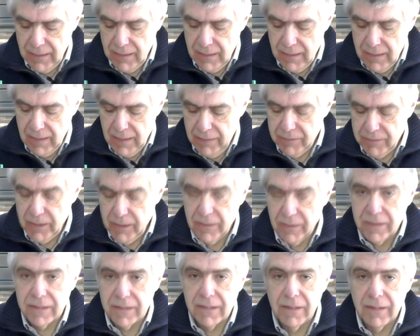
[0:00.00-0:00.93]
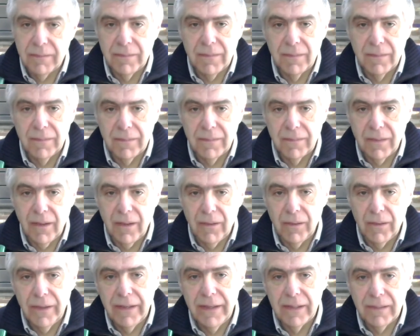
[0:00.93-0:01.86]
I've got some
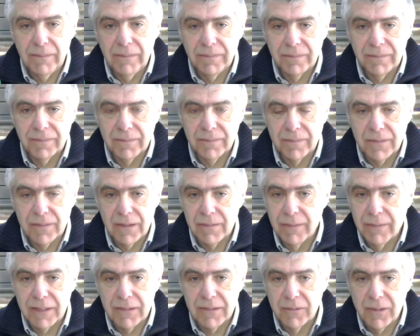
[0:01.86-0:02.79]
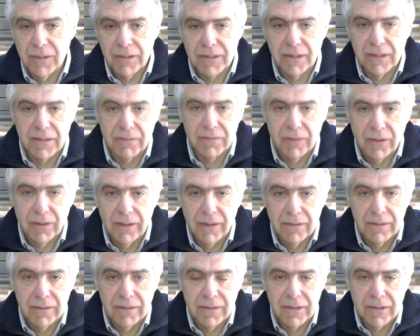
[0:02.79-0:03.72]
oil, doesn't matter what sort of
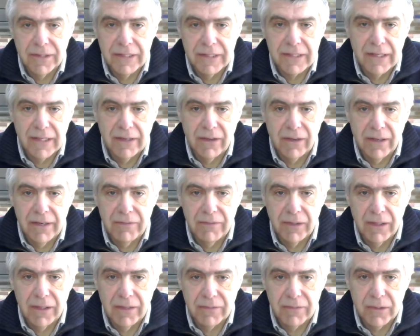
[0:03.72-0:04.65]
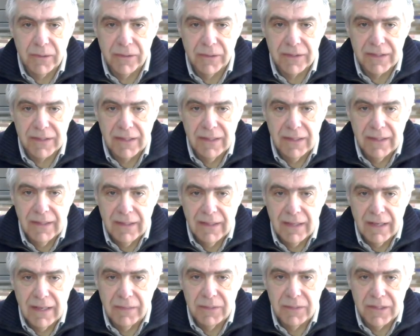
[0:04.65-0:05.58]
oil, traditionally olive oil of course,
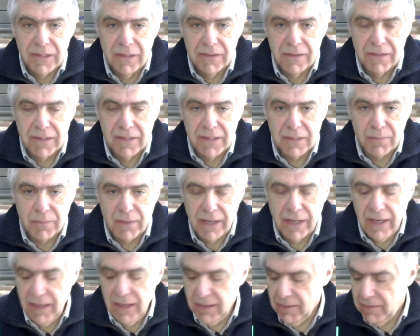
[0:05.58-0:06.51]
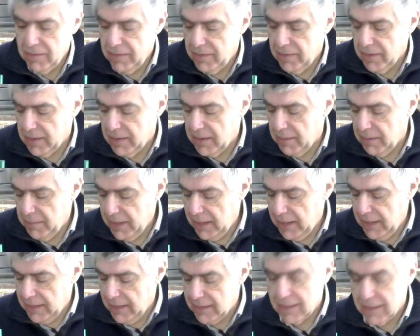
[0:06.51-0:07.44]
and I'm just using the spray for
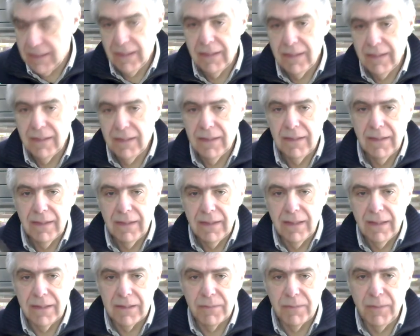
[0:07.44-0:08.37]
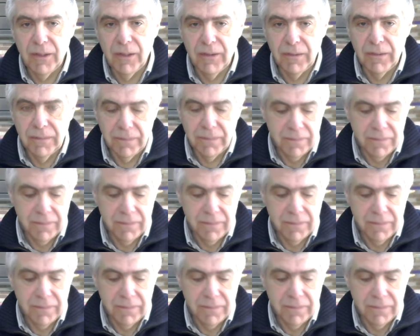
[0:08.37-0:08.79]
convenience. A spoon.